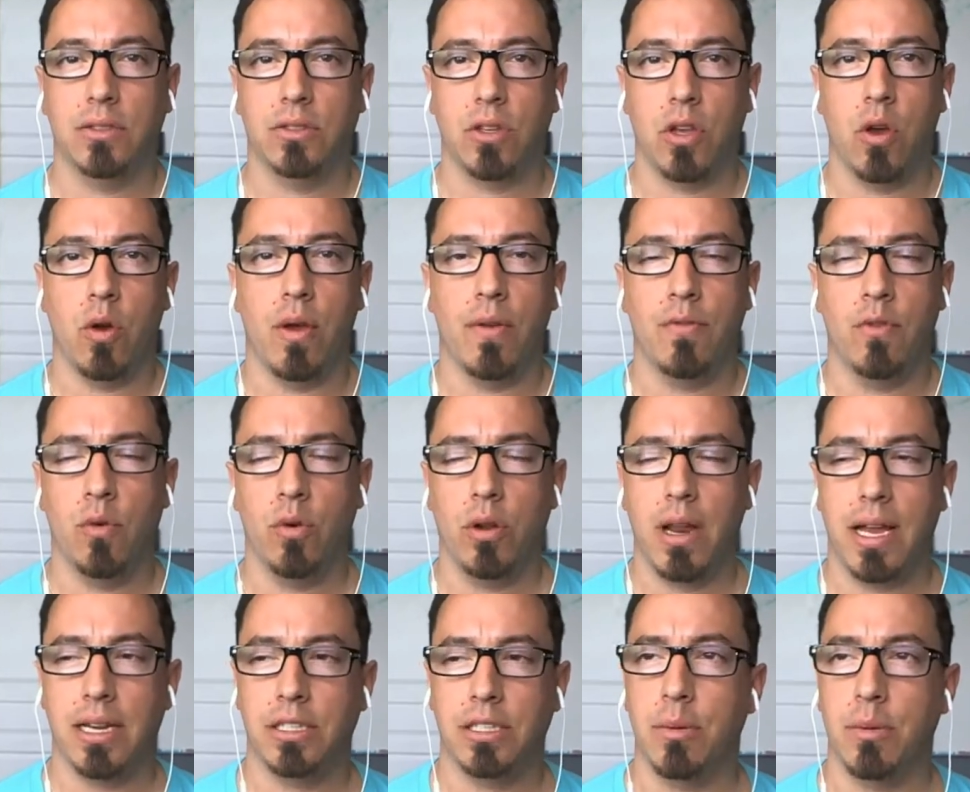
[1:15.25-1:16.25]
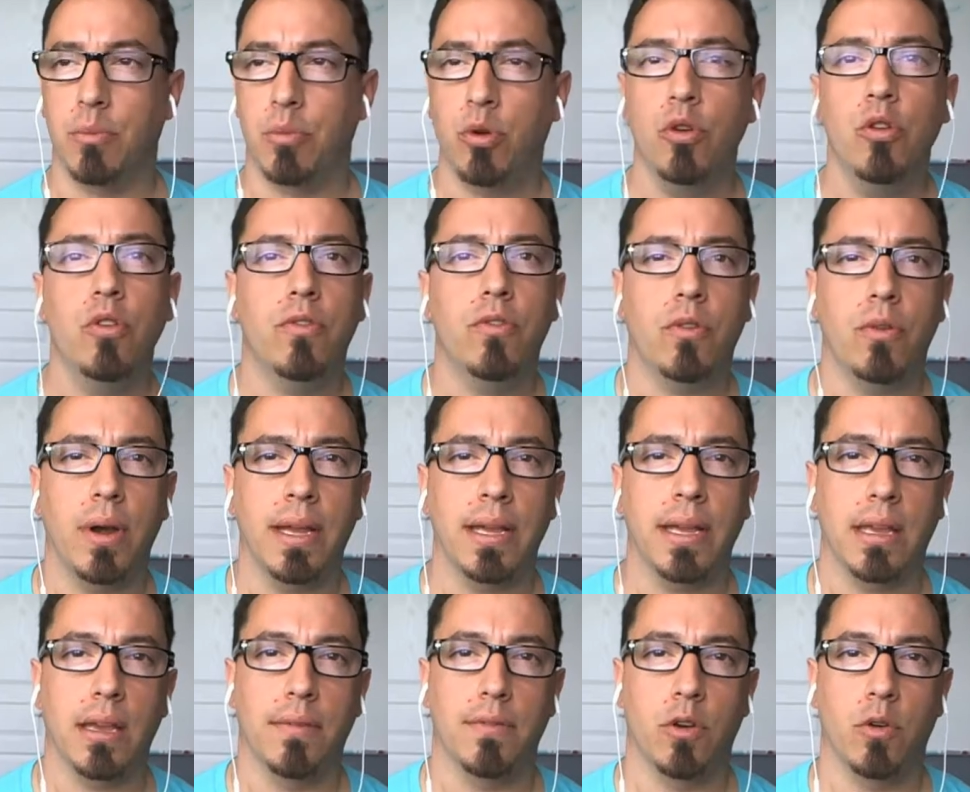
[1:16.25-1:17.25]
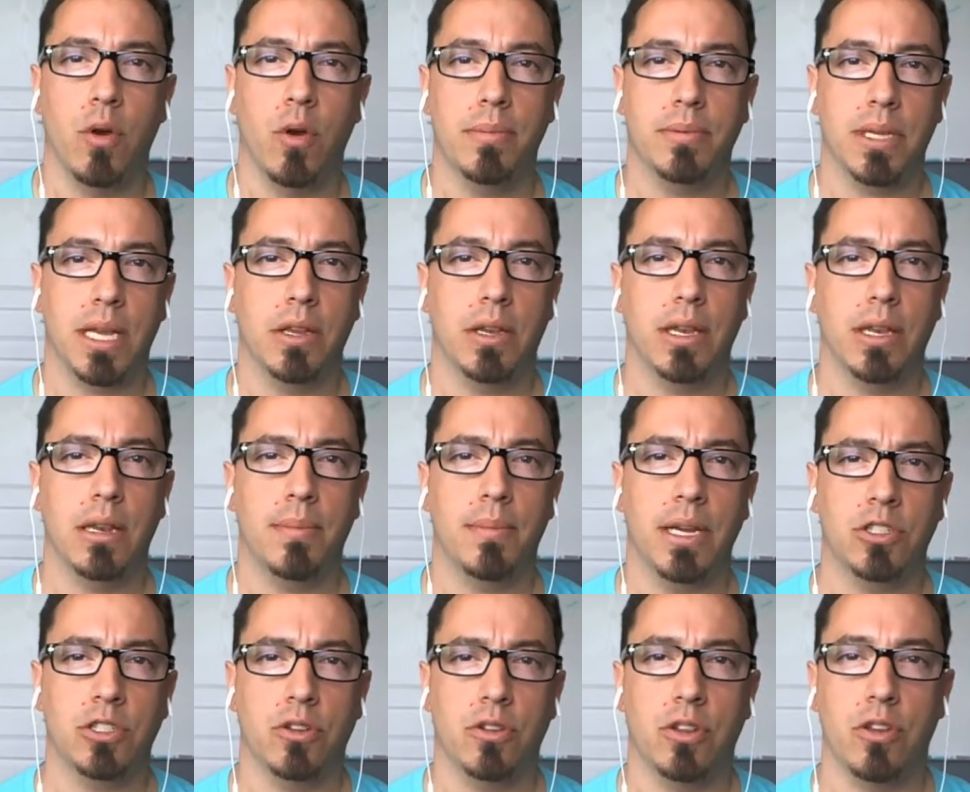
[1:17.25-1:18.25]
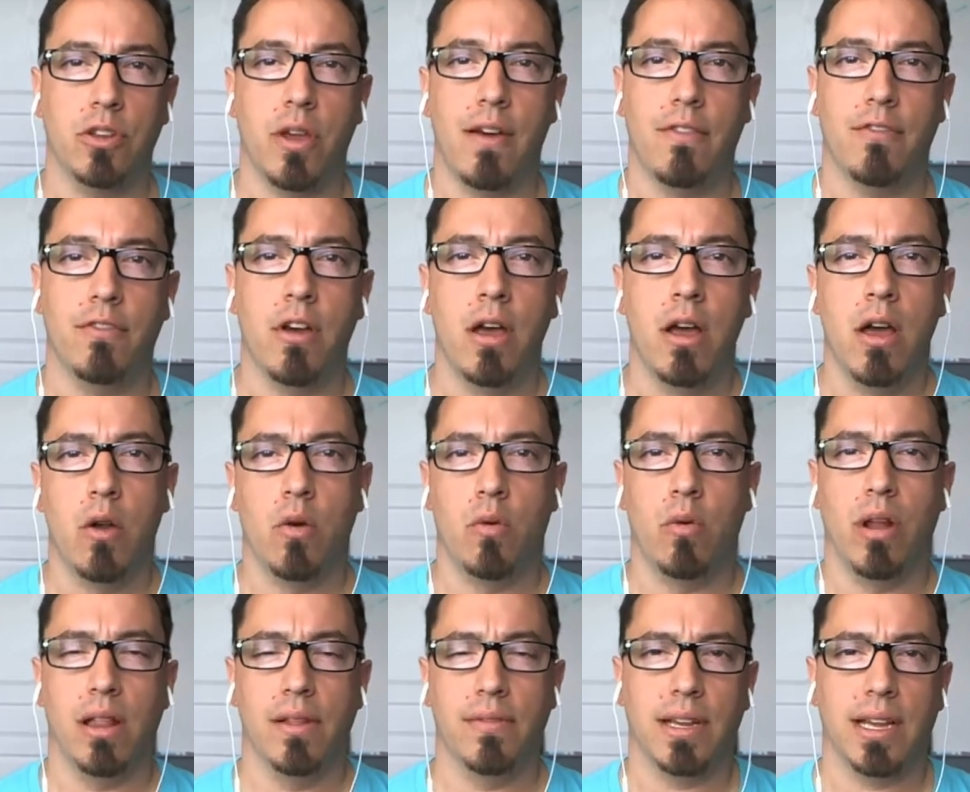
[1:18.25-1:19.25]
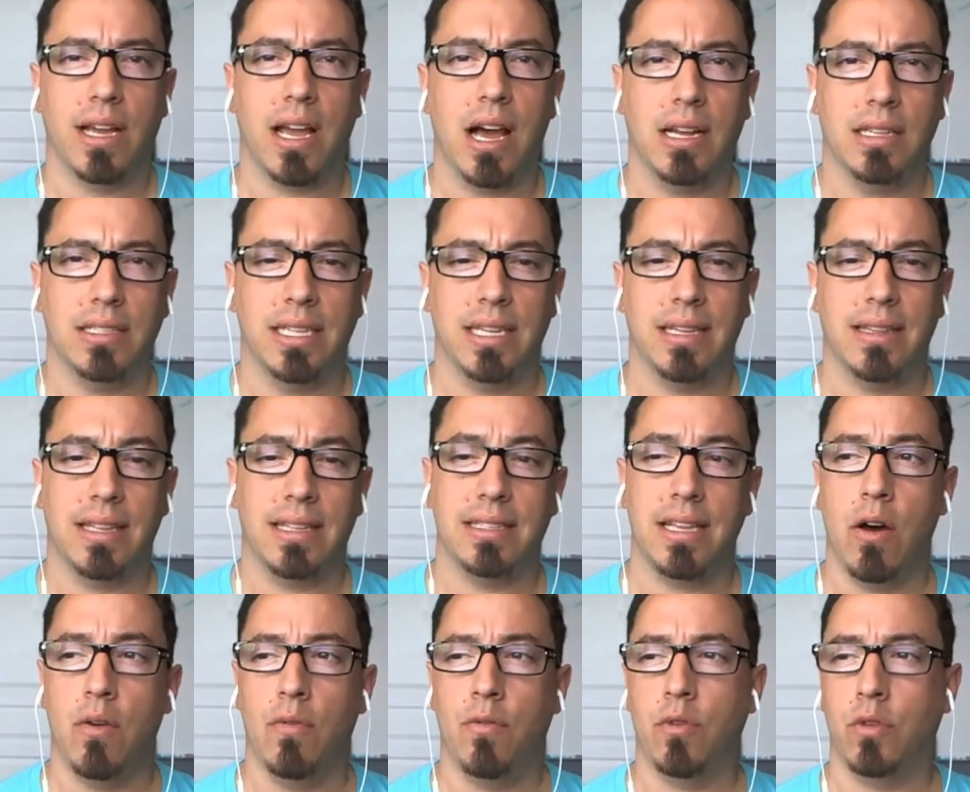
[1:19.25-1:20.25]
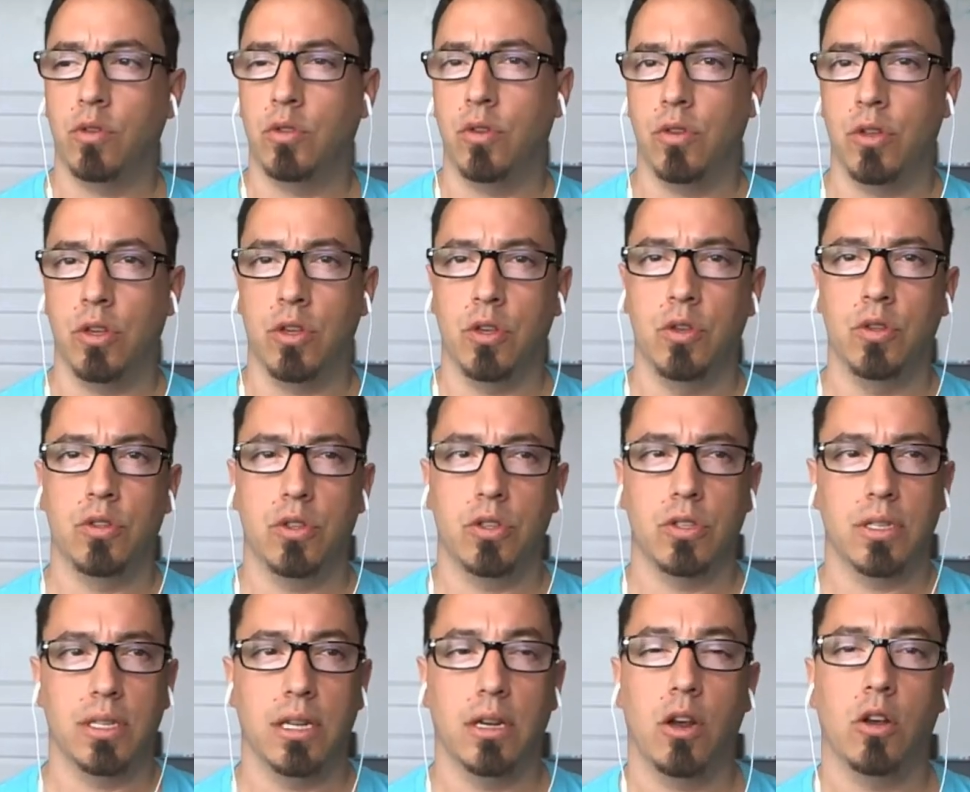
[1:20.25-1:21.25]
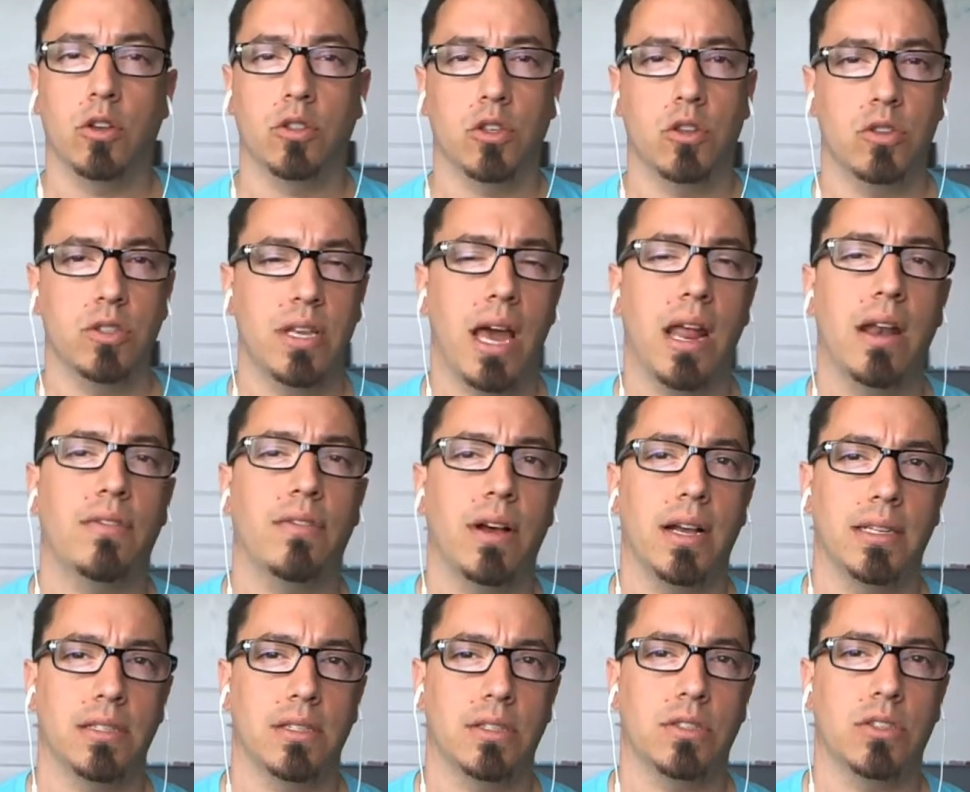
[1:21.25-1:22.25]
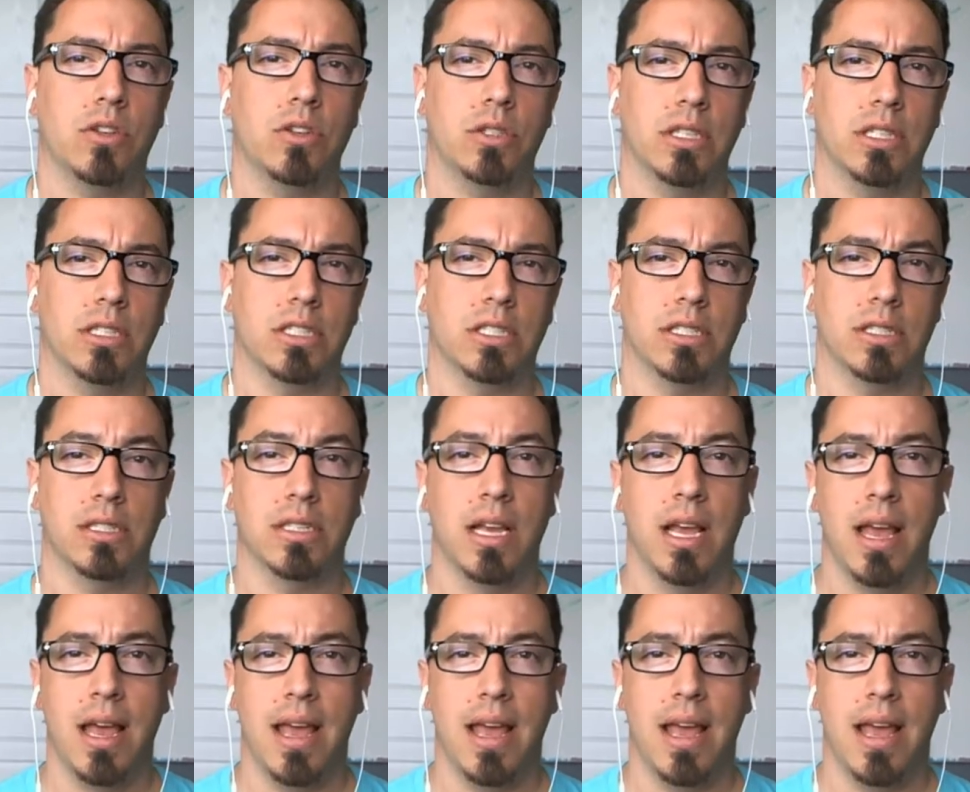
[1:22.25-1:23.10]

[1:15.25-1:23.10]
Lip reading: So if you want to actually improve the ranking of your website, you need to make sure that you have relevant content that's helpful to the users, and it also satisfies the search engines.